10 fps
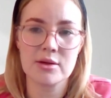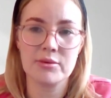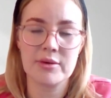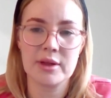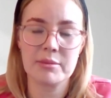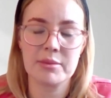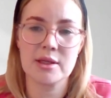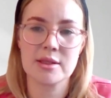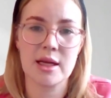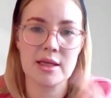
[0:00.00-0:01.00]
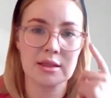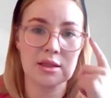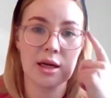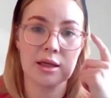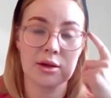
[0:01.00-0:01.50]
of whether that person has a
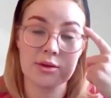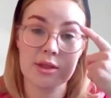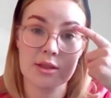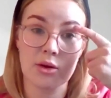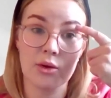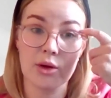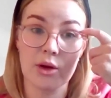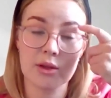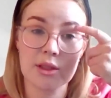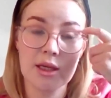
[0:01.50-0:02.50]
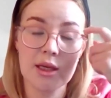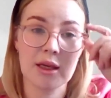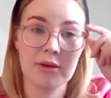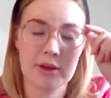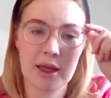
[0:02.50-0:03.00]
diagnosis or not.
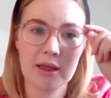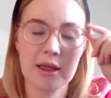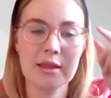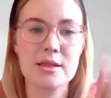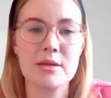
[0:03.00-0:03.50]
If they need